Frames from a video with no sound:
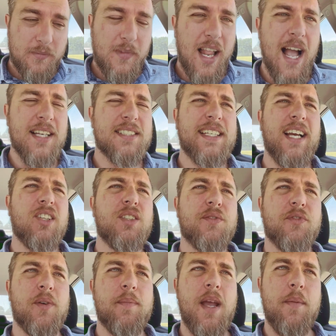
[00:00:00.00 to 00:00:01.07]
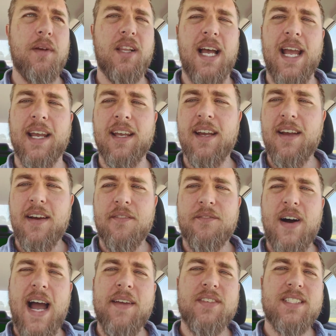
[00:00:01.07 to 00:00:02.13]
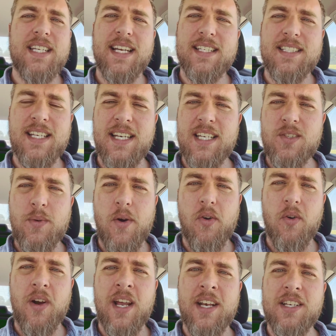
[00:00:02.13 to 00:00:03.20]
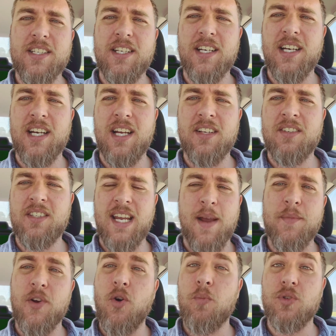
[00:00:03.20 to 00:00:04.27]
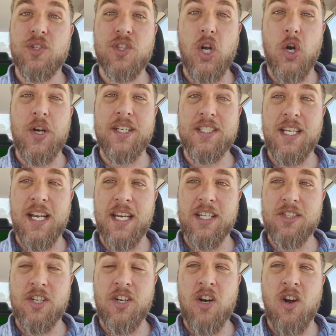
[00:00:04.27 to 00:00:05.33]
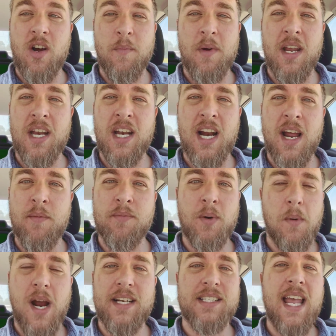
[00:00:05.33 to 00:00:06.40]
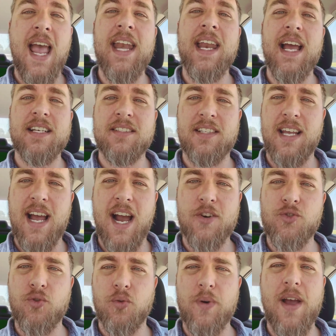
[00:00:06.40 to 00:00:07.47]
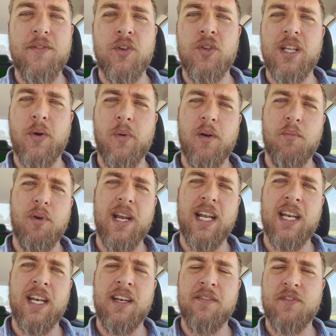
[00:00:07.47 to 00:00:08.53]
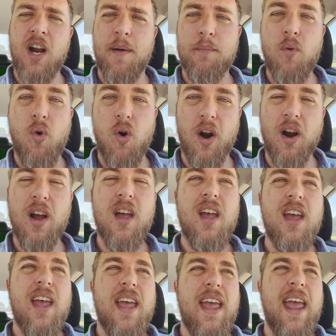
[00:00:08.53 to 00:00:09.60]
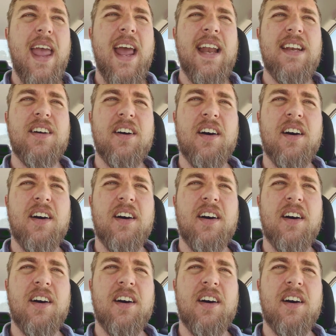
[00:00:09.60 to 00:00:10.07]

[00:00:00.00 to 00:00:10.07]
I scaled it from maybe like 5-6 cities we were in to damn near almost 30 cities. You know what I mean? And I probably 10X the actual revenue that we were bringing in, if not more. And,